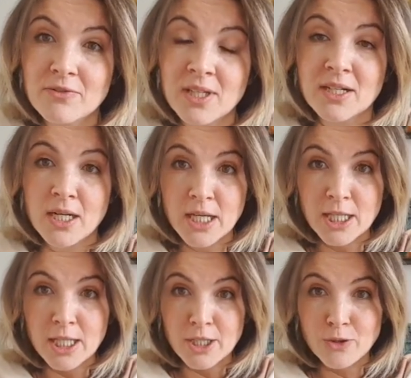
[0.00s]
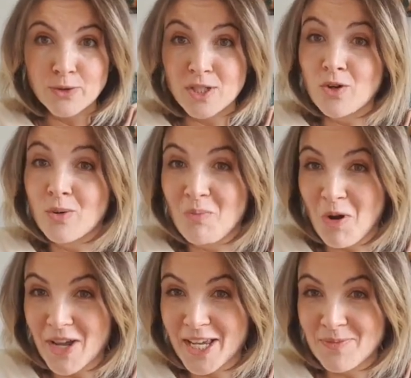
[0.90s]
the fear. You did not
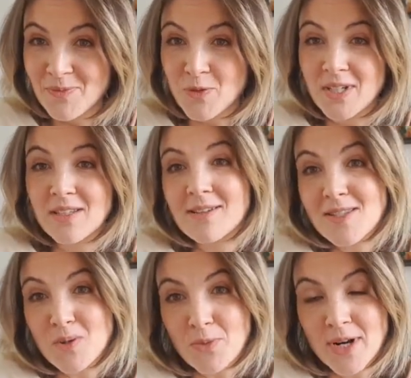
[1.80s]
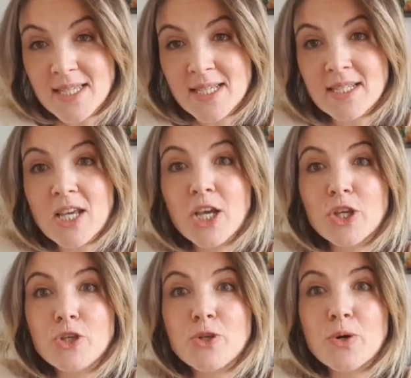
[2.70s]
mock him, you did not suppress it,
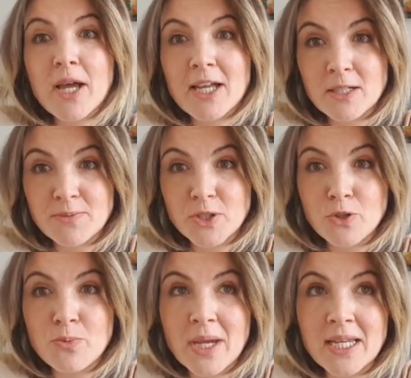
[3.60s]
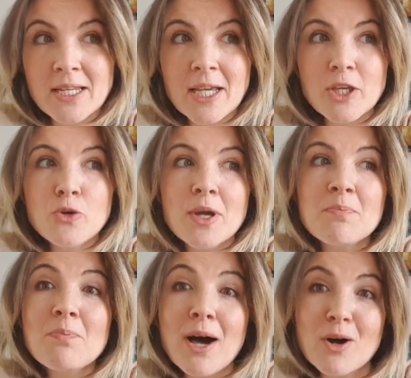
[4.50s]
you helped, you
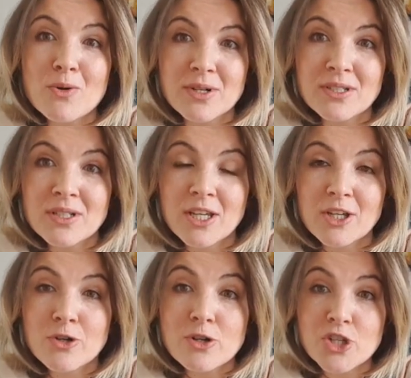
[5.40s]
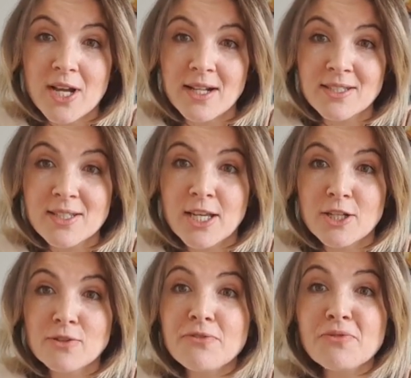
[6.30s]
empowered your child
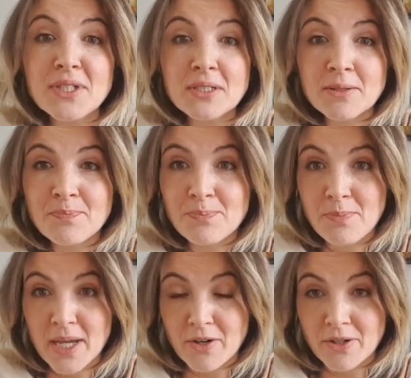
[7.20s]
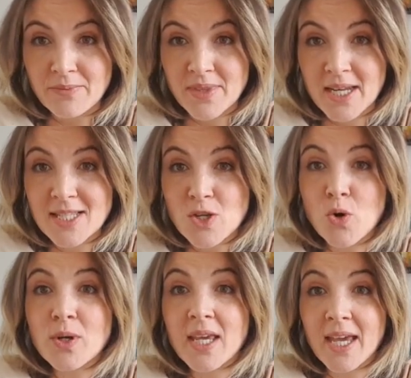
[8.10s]
to feel better, that it's
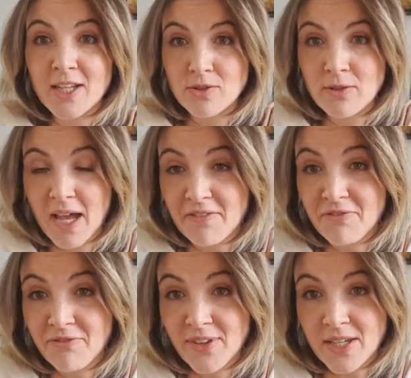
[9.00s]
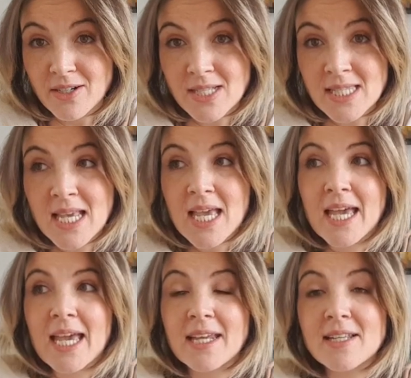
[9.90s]
okay to have fears
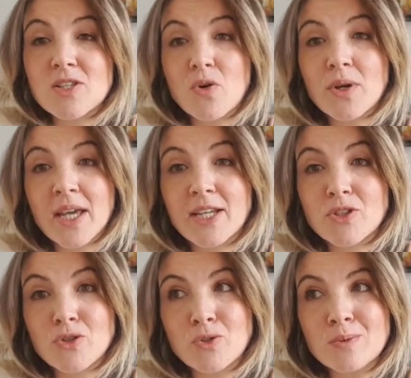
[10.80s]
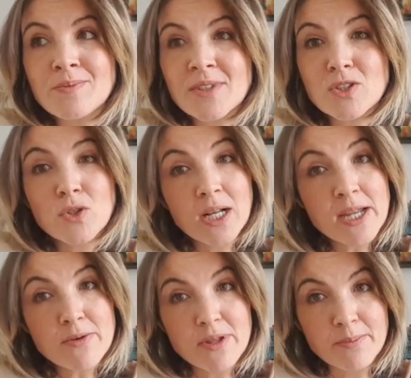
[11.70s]
and it's okay to
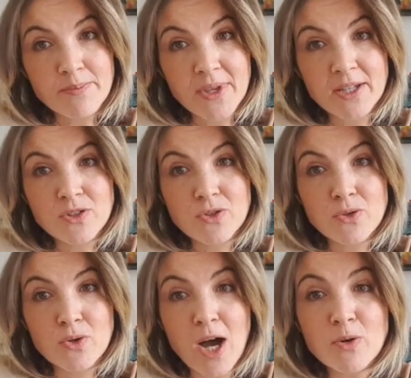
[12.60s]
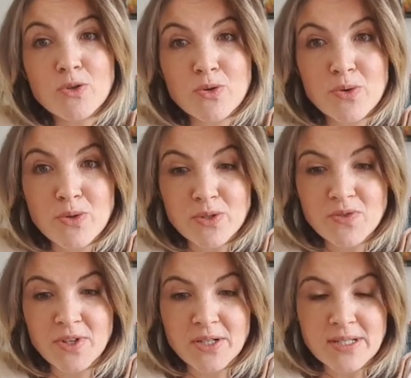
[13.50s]
clear them and to outgrow
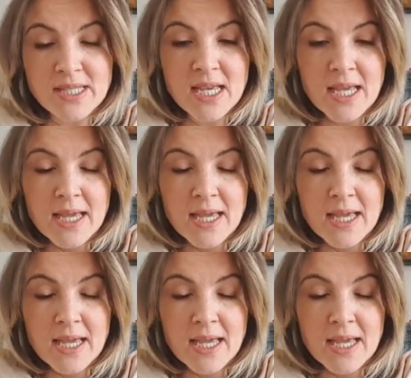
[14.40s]
those fears.